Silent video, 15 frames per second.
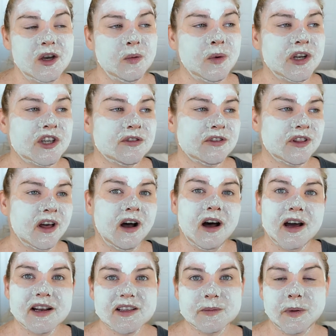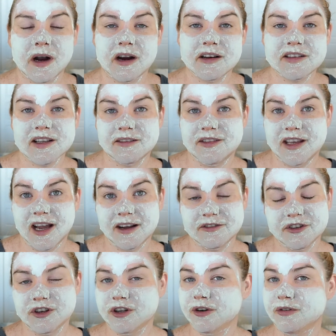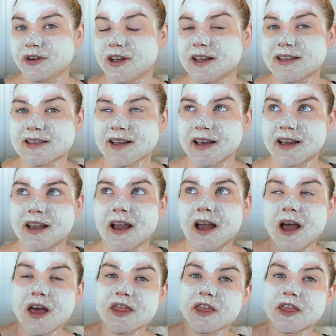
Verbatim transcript: which for the hottest parts of the afternoon is like